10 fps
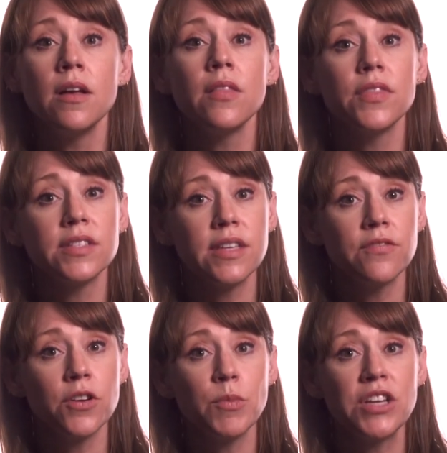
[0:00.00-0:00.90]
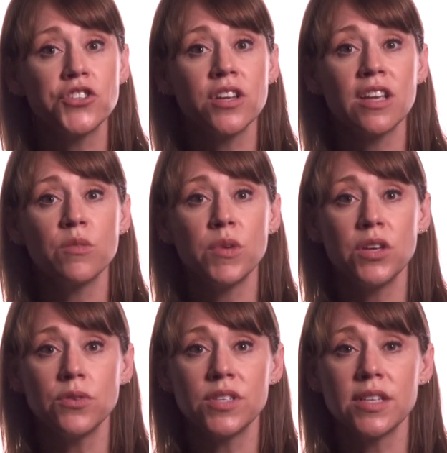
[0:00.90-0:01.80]
This information can be
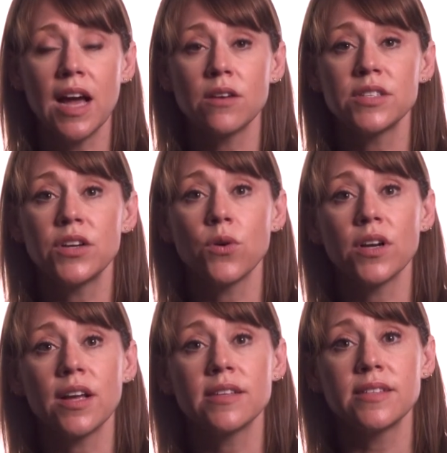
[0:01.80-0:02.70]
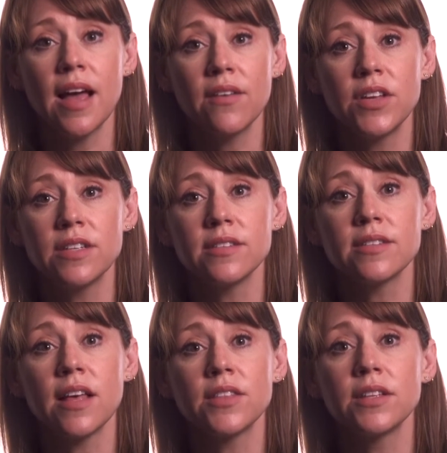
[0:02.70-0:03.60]
used in housing court as evidence
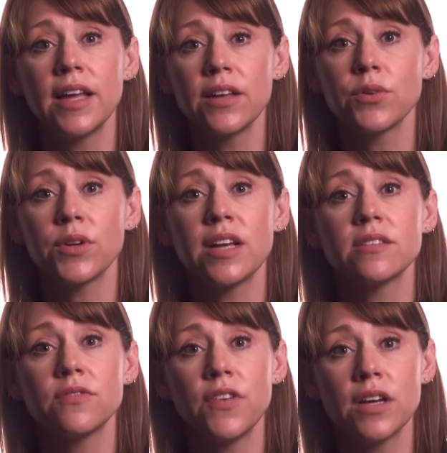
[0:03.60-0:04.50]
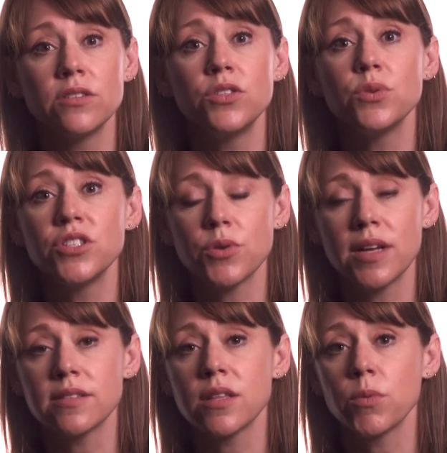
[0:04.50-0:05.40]
that the landlord has failed to
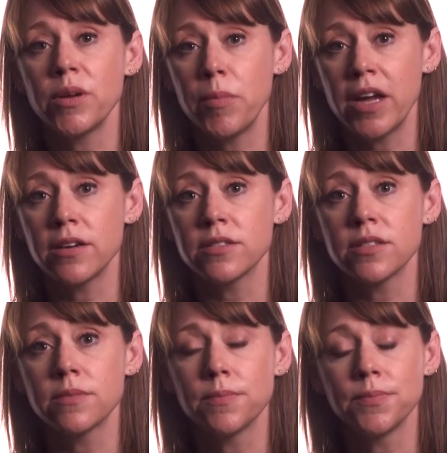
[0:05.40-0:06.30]
address the repairs.